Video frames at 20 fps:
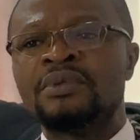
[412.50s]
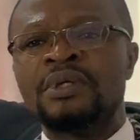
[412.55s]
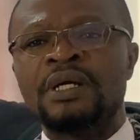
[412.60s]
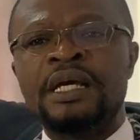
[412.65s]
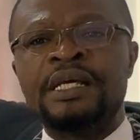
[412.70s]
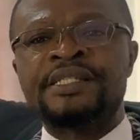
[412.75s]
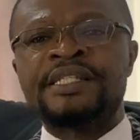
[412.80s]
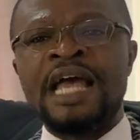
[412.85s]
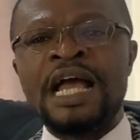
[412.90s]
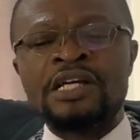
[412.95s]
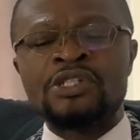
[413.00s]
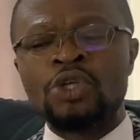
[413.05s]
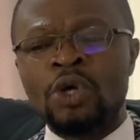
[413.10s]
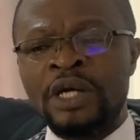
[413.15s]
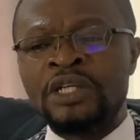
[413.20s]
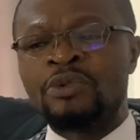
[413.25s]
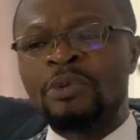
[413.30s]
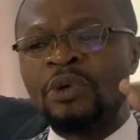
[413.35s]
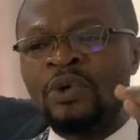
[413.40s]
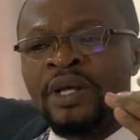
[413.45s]
Is Enzo
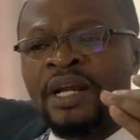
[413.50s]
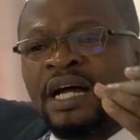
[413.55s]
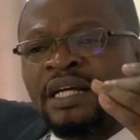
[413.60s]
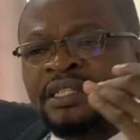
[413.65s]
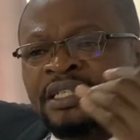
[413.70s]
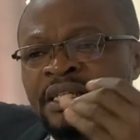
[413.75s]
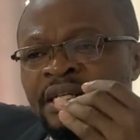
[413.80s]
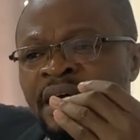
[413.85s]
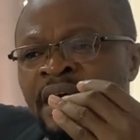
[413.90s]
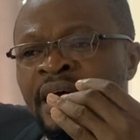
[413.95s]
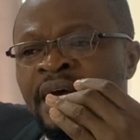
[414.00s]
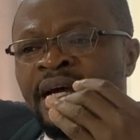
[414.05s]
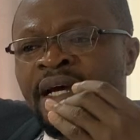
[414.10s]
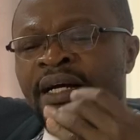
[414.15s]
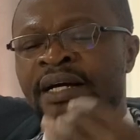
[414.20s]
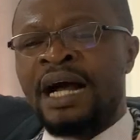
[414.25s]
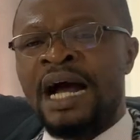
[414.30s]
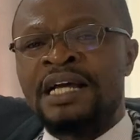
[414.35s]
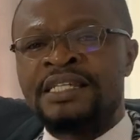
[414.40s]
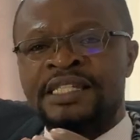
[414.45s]
going to be looking at
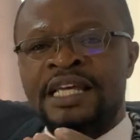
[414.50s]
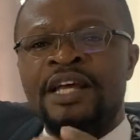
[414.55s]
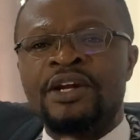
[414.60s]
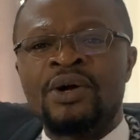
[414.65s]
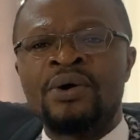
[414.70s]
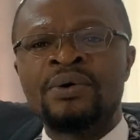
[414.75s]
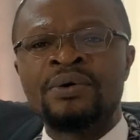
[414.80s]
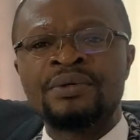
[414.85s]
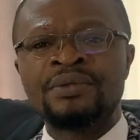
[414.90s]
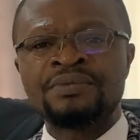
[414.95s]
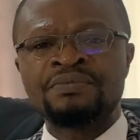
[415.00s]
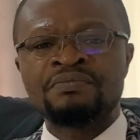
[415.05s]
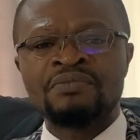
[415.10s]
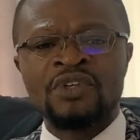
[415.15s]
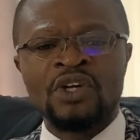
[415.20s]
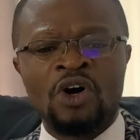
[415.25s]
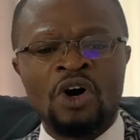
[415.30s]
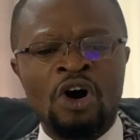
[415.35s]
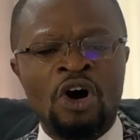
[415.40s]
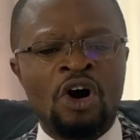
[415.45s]
Caicedo?
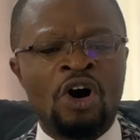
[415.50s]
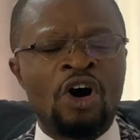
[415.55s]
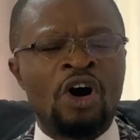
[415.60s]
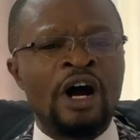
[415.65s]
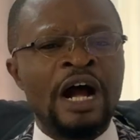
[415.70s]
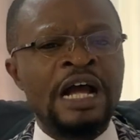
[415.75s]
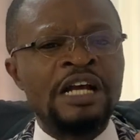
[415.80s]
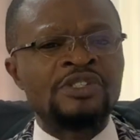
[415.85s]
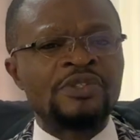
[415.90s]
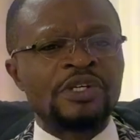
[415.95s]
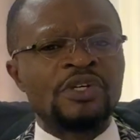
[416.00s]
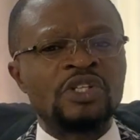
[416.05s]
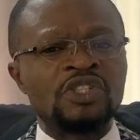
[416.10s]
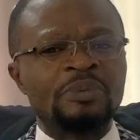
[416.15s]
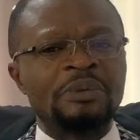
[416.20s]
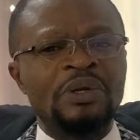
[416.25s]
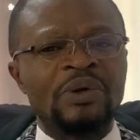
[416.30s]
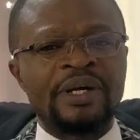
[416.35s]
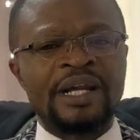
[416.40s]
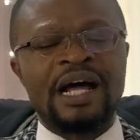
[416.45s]
Or Enzo is going to
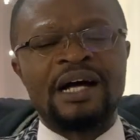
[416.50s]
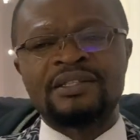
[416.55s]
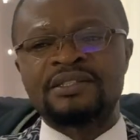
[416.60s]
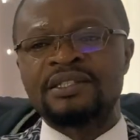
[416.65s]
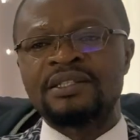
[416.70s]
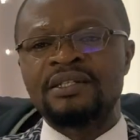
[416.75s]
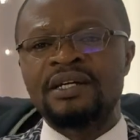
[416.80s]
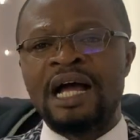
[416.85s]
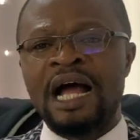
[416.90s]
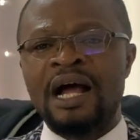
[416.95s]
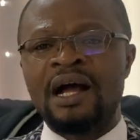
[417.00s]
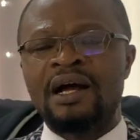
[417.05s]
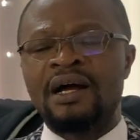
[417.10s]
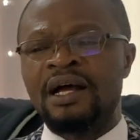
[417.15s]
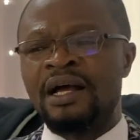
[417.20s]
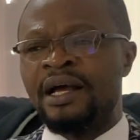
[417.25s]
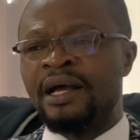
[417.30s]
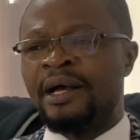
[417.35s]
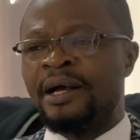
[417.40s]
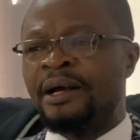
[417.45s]
be looking at
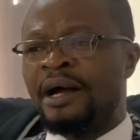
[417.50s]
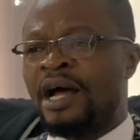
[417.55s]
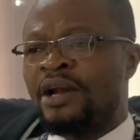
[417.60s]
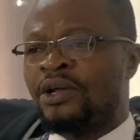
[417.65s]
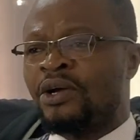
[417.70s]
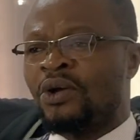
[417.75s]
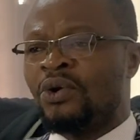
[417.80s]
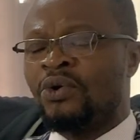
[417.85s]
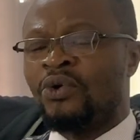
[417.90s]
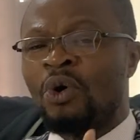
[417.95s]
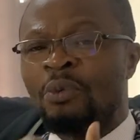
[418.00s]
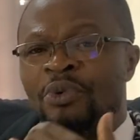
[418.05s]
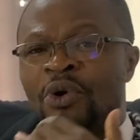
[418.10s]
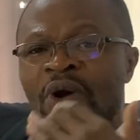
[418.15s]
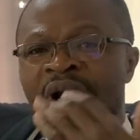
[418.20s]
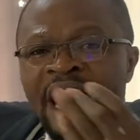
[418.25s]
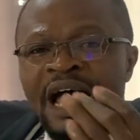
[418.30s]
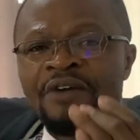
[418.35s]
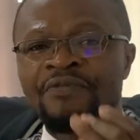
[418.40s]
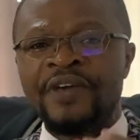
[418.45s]
Romeo
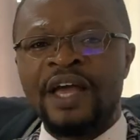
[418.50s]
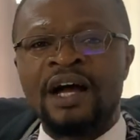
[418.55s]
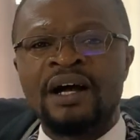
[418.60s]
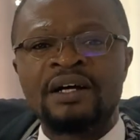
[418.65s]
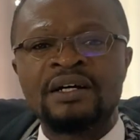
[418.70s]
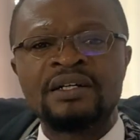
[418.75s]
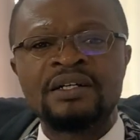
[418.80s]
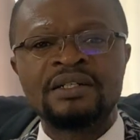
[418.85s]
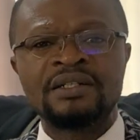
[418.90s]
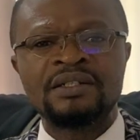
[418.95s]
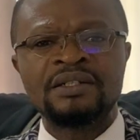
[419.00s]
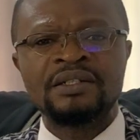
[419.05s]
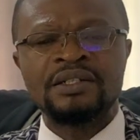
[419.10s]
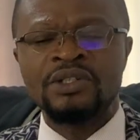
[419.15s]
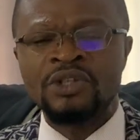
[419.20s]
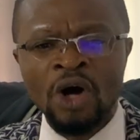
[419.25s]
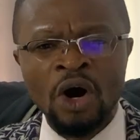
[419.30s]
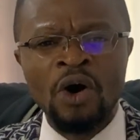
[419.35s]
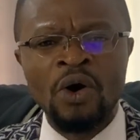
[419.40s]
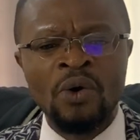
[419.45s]
Lavia?
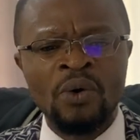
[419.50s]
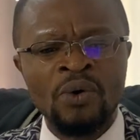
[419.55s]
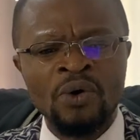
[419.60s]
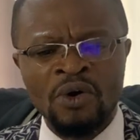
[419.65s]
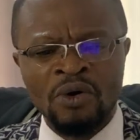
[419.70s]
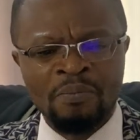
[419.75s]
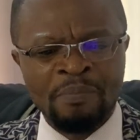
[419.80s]
No.